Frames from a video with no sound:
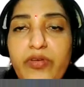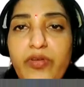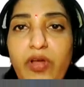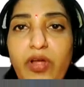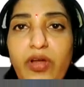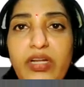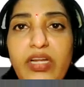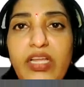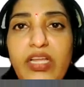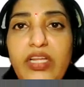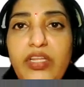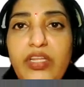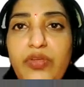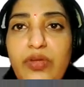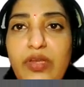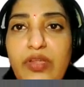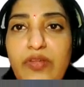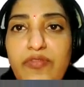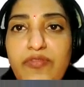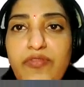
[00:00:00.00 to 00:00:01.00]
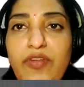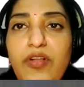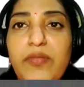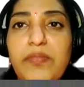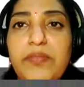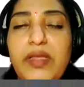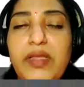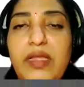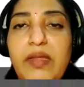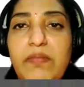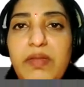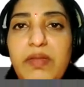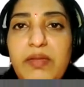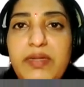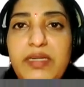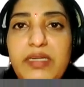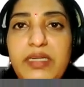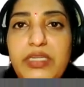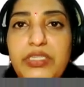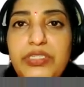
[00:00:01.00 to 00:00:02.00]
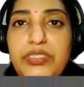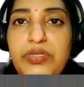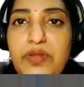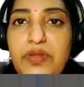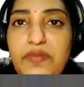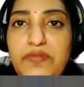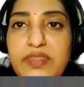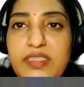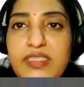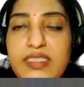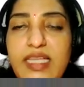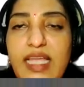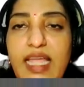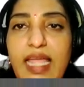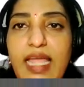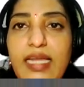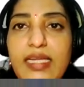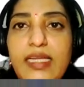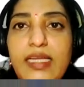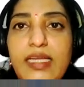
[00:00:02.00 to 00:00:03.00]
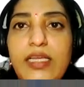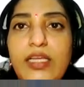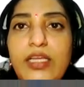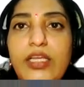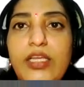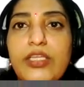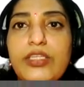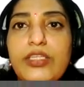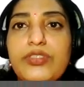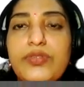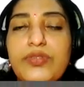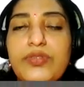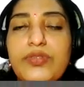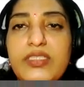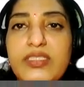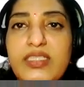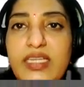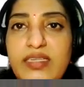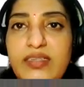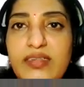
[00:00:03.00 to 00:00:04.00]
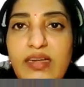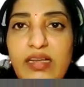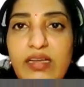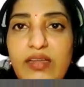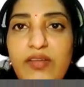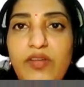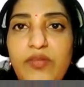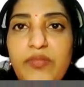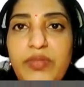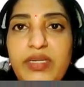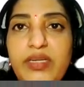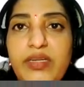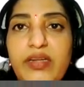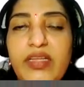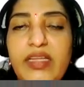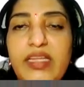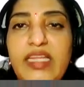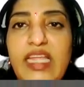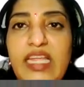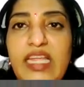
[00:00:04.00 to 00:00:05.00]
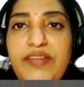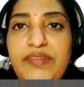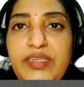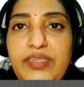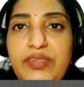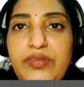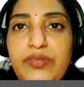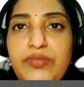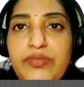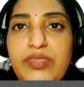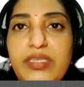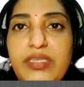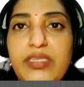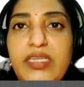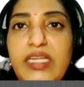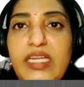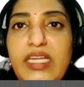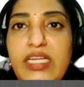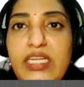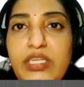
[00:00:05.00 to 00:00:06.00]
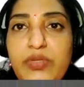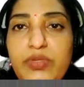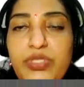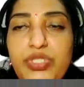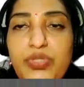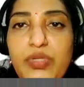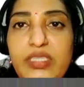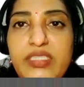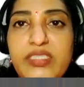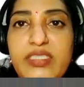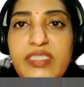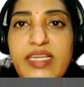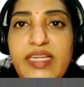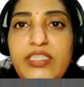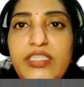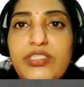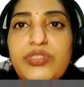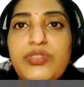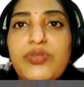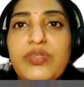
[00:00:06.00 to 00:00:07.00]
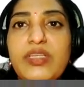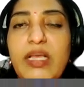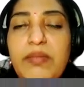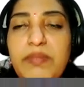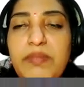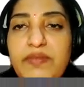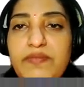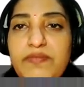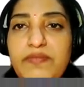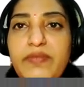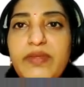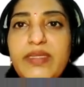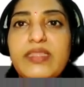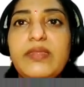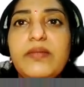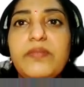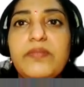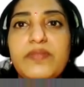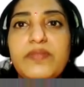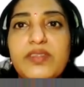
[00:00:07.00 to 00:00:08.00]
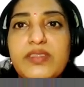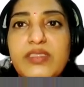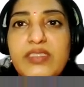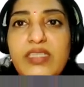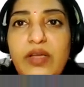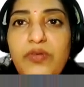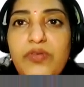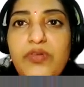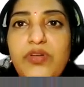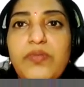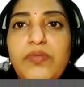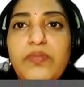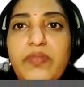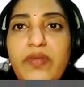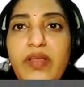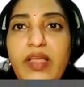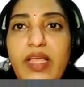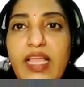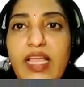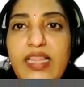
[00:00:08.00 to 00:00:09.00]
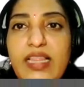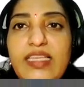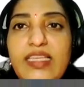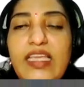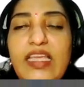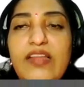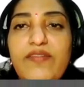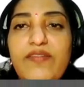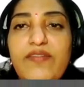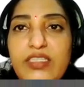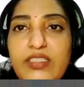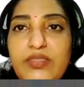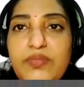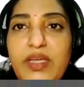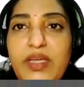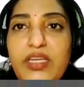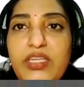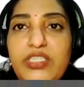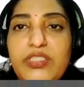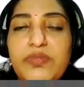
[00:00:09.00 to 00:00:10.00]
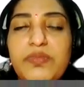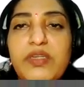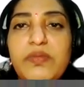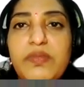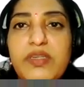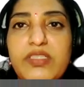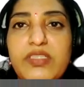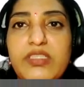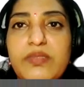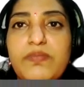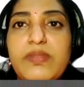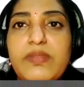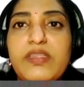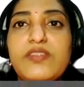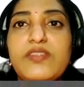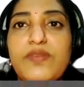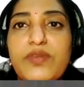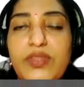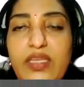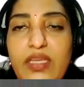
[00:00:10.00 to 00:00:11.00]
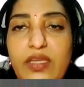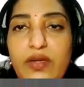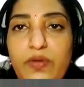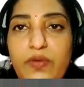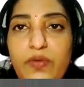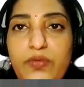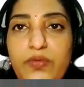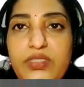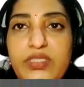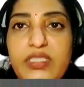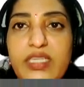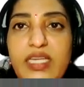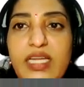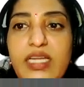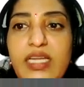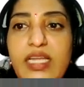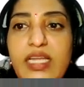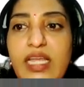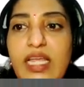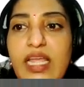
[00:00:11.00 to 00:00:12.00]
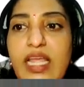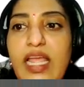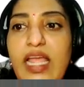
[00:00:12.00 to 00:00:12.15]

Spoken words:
not a uniform implementation of this act. So the central government gave it to the individual states to come up with sound healthcare waste management principles for their own state.